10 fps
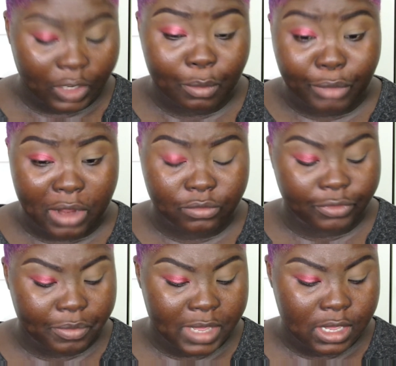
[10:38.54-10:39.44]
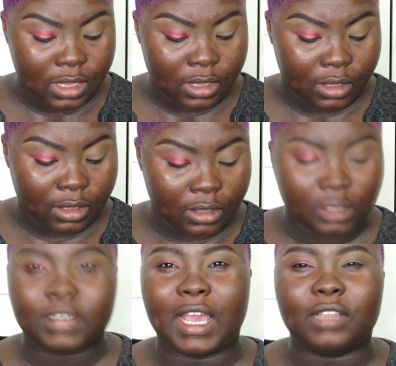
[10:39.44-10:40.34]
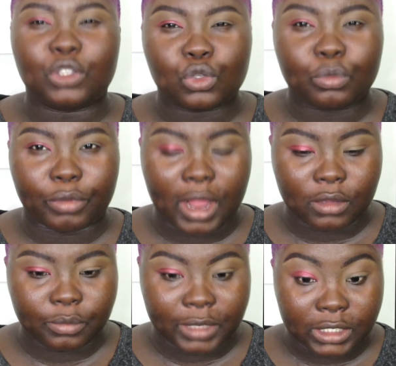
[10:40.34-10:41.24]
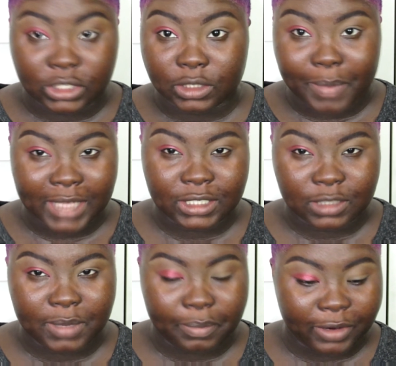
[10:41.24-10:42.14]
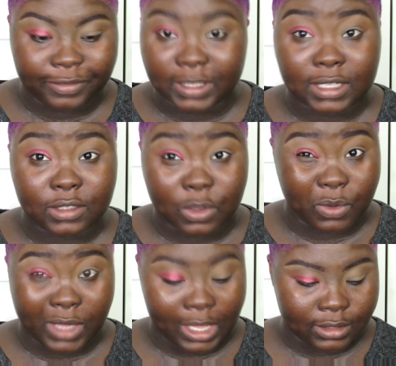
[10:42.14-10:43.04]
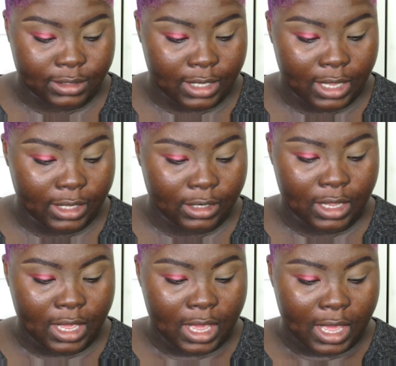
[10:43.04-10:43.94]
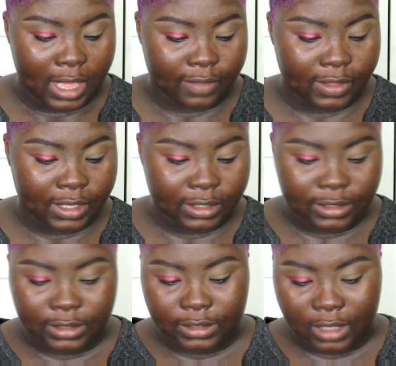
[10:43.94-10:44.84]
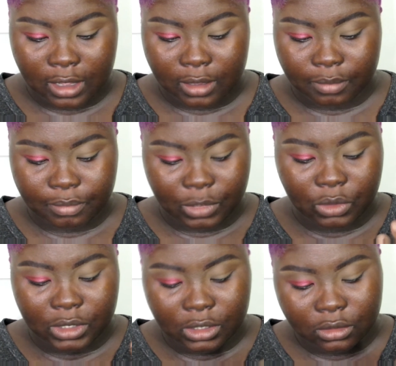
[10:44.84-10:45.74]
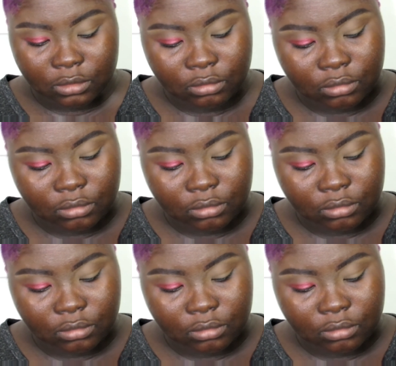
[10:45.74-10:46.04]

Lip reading: brown for me. Not too brown, but it just matches me perfectly so you can't see it. And this muted